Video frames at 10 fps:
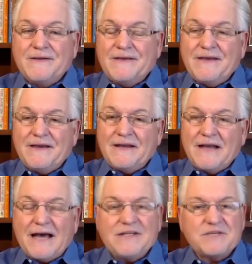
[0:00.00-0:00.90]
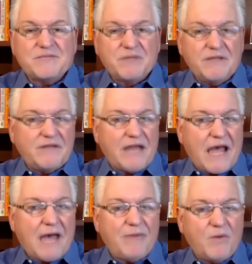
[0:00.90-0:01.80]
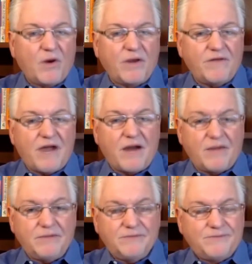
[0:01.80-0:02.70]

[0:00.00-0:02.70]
and i just believe that a happy work environment